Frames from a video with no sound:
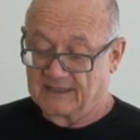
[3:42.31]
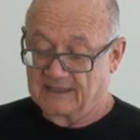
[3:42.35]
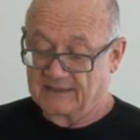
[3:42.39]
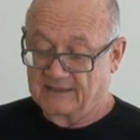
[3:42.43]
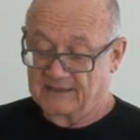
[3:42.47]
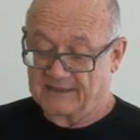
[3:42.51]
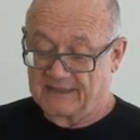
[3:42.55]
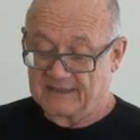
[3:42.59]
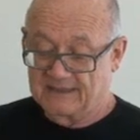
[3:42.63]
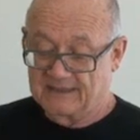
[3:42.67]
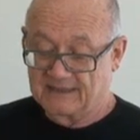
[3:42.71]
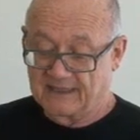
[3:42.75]

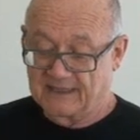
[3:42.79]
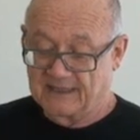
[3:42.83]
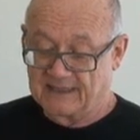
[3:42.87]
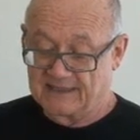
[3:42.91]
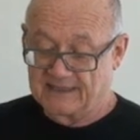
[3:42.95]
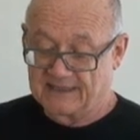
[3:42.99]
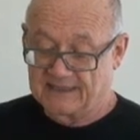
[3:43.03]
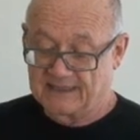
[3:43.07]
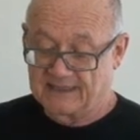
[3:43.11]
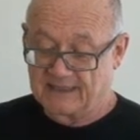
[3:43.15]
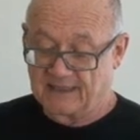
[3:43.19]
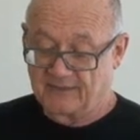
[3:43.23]

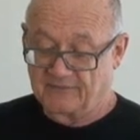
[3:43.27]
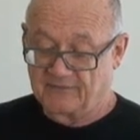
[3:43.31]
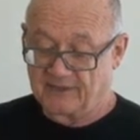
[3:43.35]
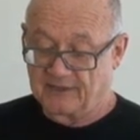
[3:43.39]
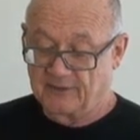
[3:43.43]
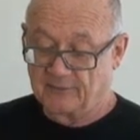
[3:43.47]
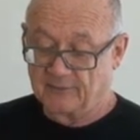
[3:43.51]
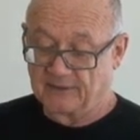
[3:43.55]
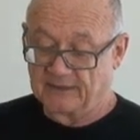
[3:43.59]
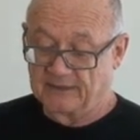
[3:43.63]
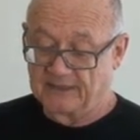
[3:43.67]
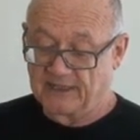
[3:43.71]
Litigants
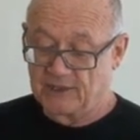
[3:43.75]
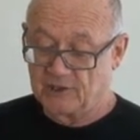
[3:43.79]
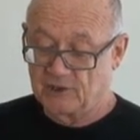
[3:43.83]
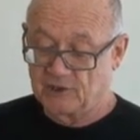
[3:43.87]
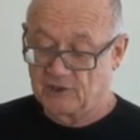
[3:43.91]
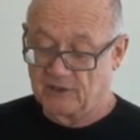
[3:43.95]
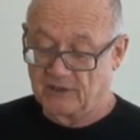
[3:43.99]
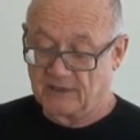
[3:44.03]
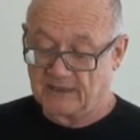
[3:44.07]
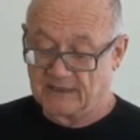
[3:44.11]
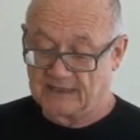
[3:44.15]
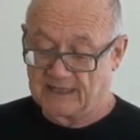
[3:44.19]
giving
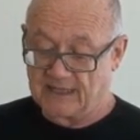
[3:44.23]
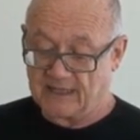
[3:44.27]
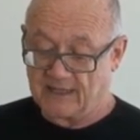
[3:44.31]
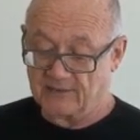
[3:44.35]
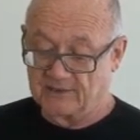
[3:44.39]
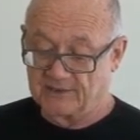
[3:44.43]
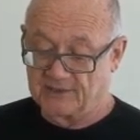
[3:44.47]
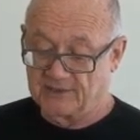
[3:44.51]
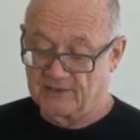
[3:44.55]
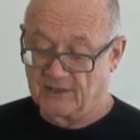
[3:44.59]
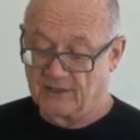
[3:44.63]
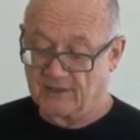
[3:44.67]
relational
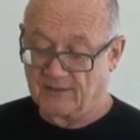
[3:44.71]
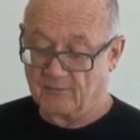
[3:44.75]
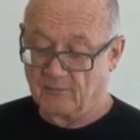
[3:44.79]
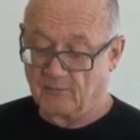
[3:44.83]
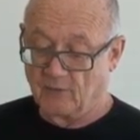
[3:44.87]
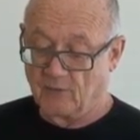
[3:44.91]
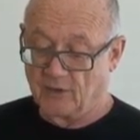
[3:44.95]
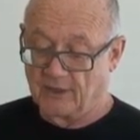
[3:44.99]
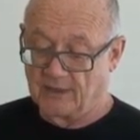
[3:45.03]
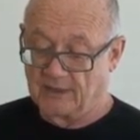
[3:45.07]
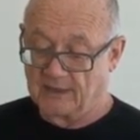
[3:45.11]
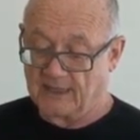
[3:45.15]
accounts are
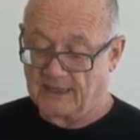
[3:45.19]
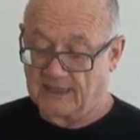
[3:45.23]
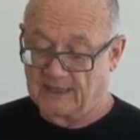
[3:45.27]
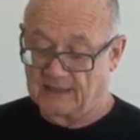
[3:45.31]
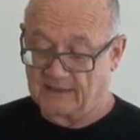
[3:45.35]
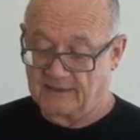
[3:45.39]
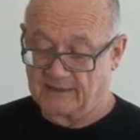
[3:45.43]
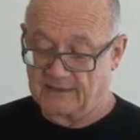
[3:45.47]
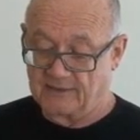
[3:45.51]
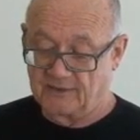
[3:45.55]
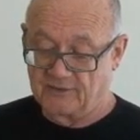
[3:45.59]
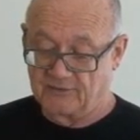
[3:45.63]
more
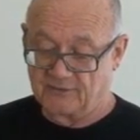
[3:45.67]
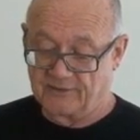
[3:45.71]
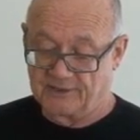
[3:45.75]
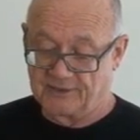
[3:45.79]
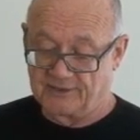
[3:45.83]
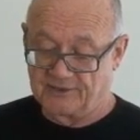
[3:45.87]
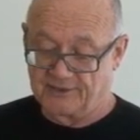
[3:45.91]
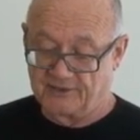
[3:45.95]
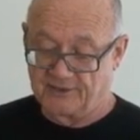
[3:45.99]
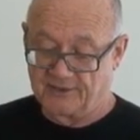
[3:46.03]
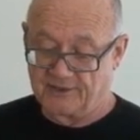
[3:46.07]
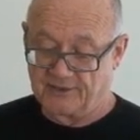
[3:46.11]
likely to
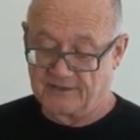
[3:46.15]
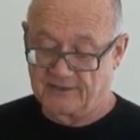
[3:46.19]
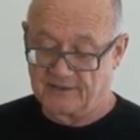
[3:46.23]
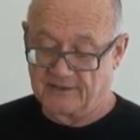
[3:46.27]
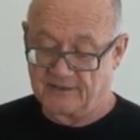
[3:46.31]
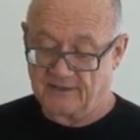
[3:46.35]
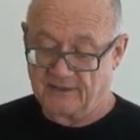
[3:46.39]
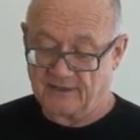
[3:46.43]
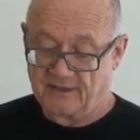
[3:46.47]
assert